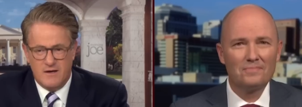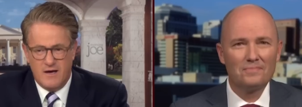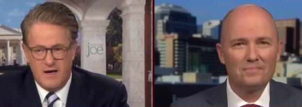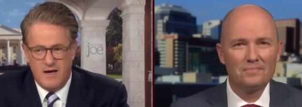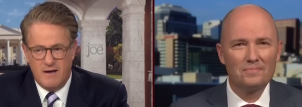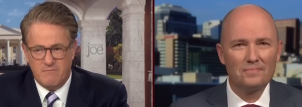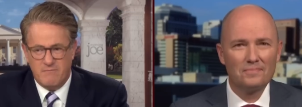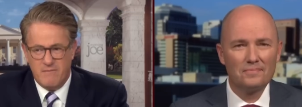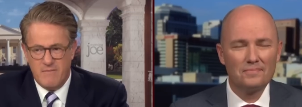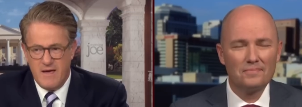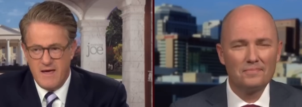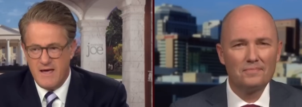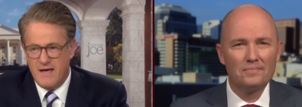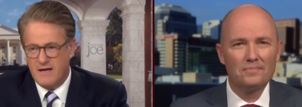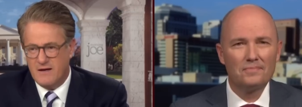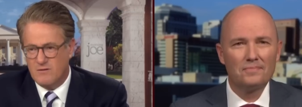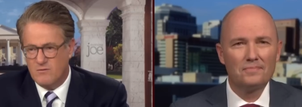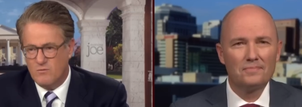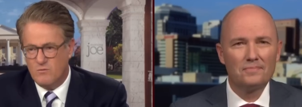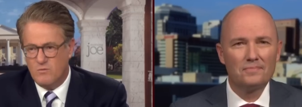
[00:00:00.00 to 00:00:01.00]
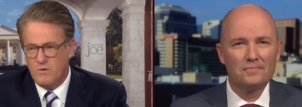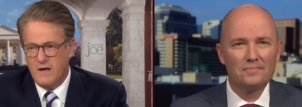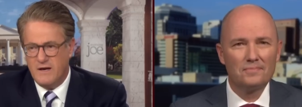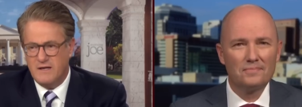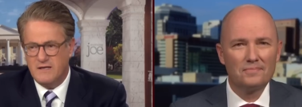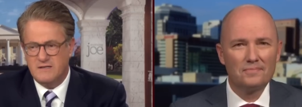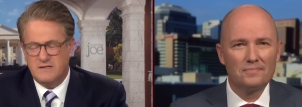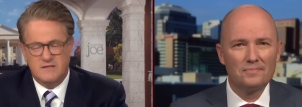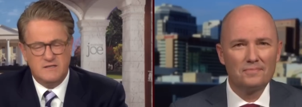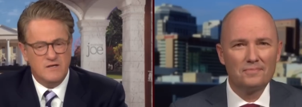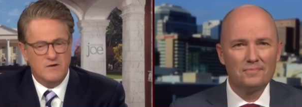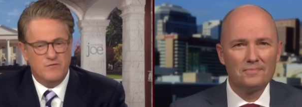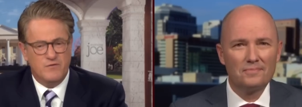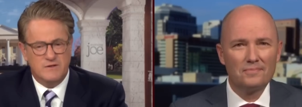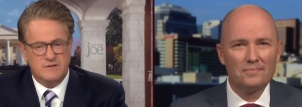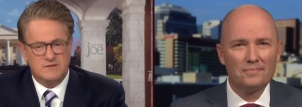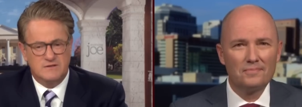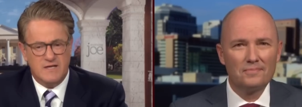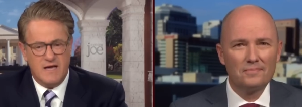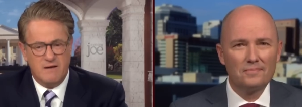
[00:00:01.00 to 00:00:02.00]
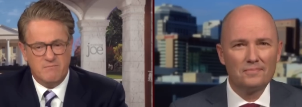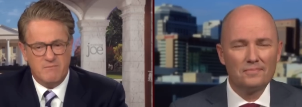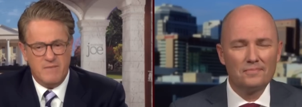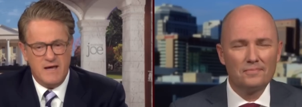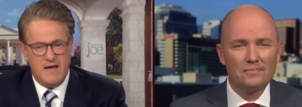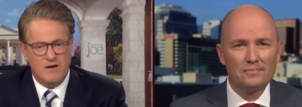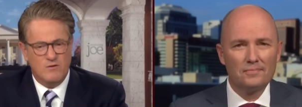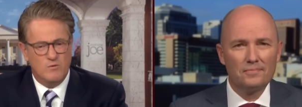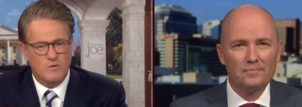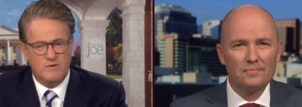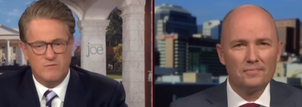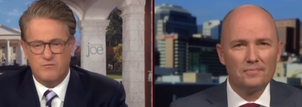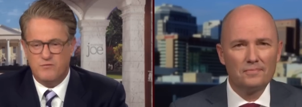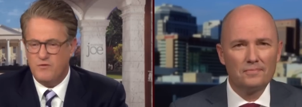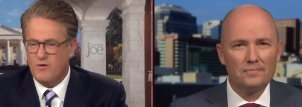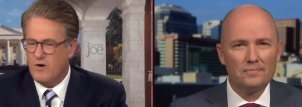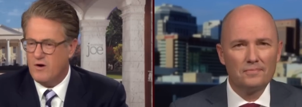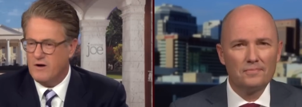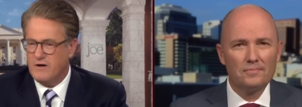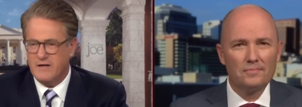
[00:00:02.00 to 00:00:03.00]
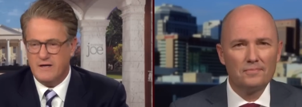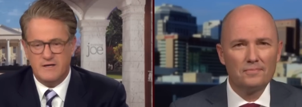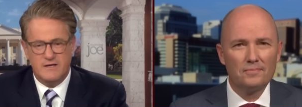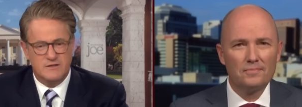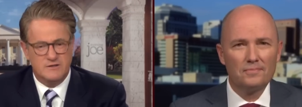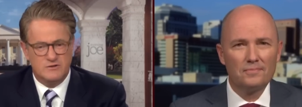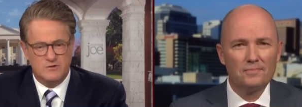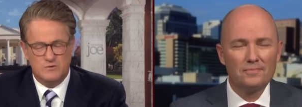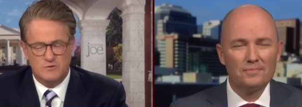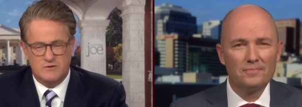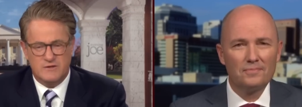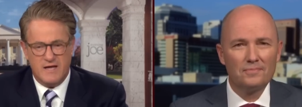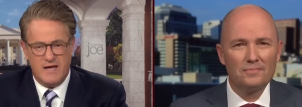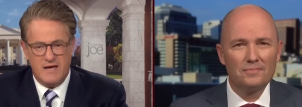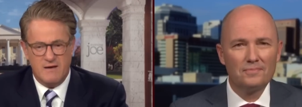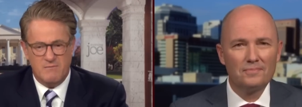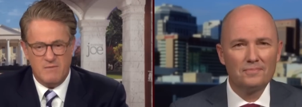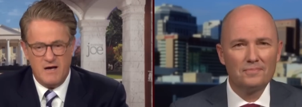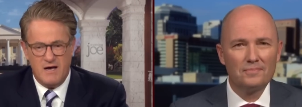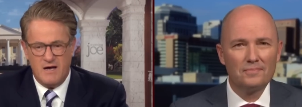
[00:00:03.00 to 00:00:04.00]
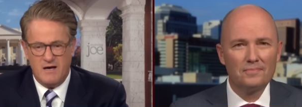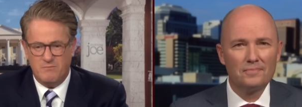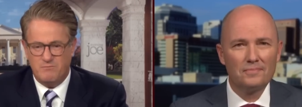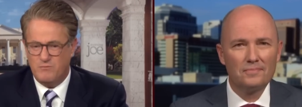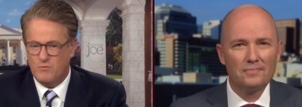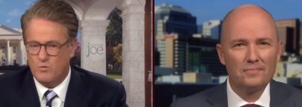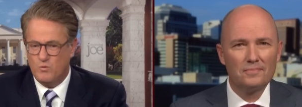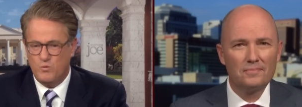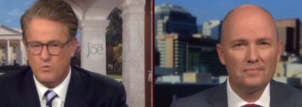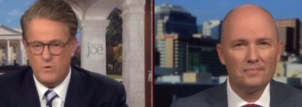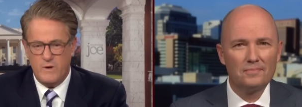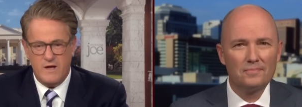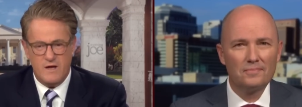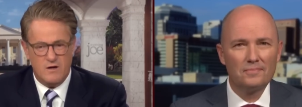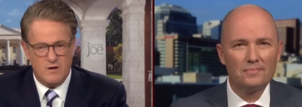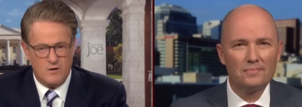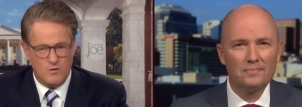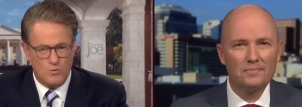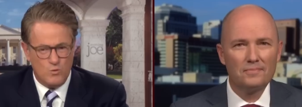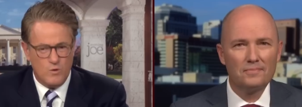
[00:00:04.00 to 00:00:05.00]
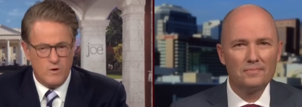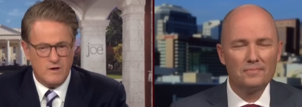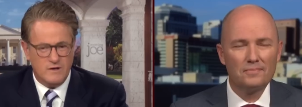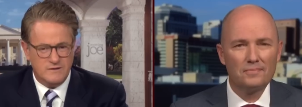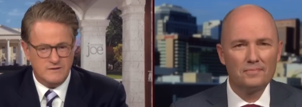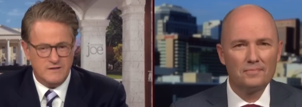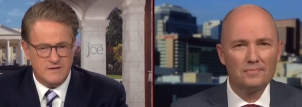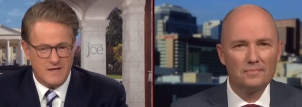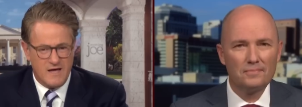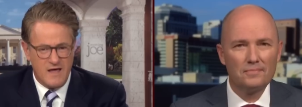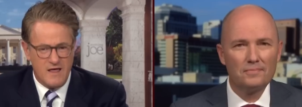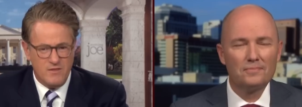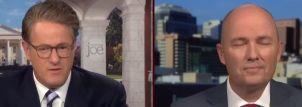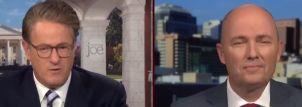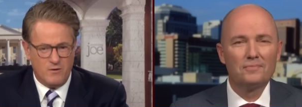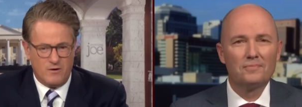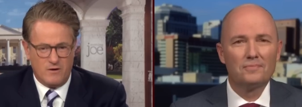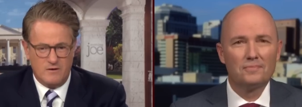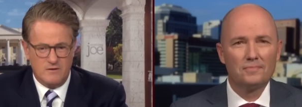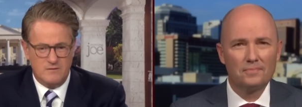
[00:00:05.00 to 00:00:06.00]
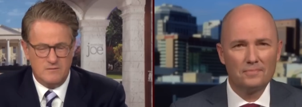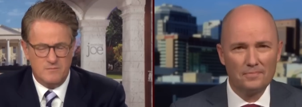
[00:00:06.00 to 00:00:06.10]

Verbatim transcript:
Speaker 1: And, man, what a difference that made when Florida issues came up. We all worked together.